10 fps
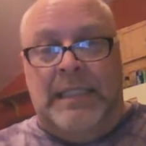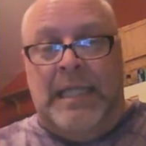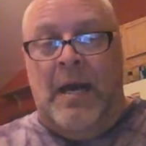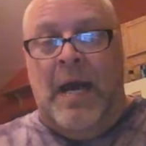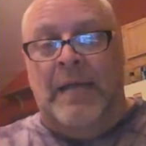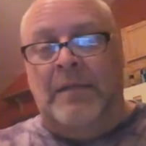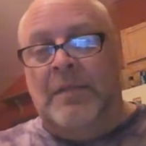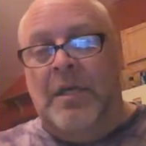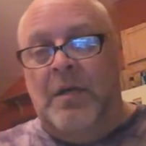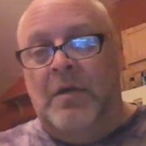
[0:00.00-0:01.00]
Now, I don't
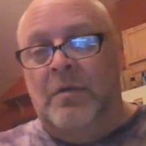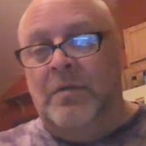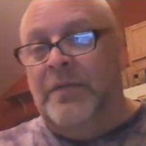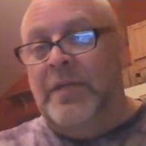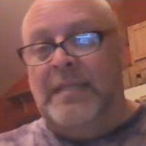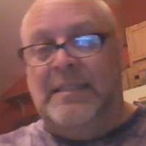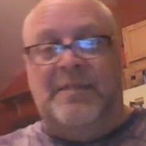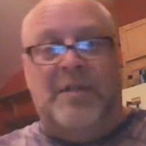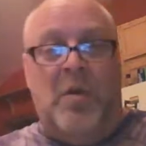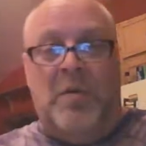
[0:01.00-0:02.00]
know if you guys
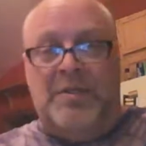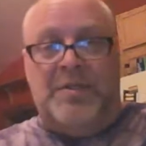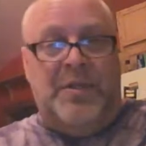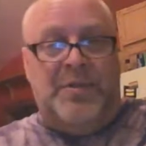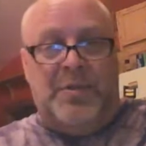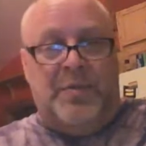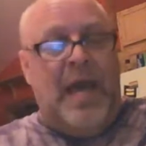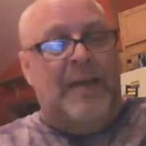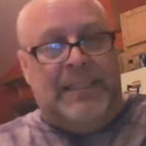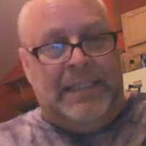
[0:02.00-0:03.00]
even know what a snowshoe
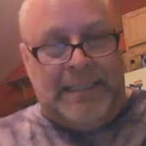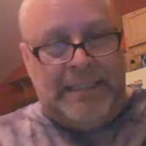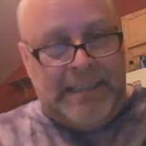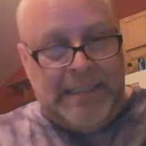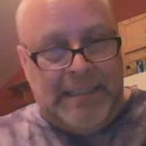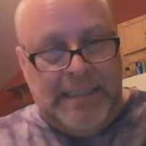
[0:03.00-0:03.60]
rabbit is.